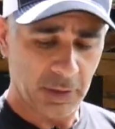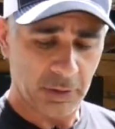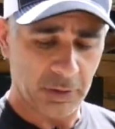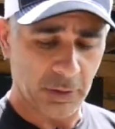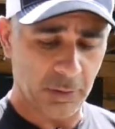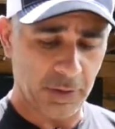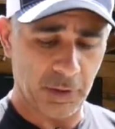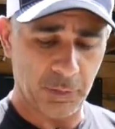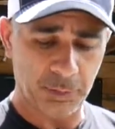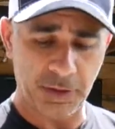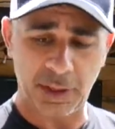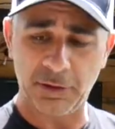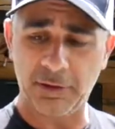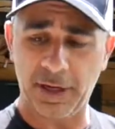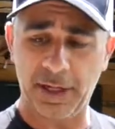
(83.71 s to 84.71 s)
So this
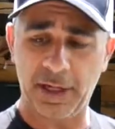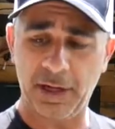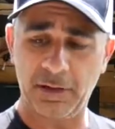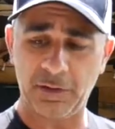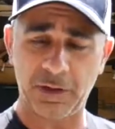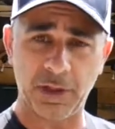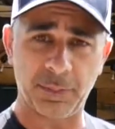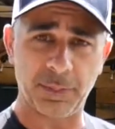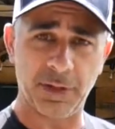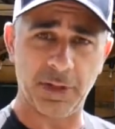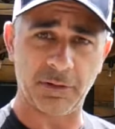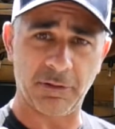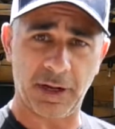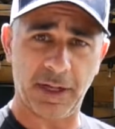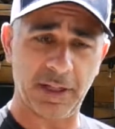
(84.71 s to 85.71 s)
plug right here is going to
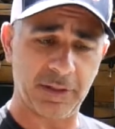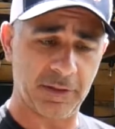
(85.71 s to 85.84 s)
plug right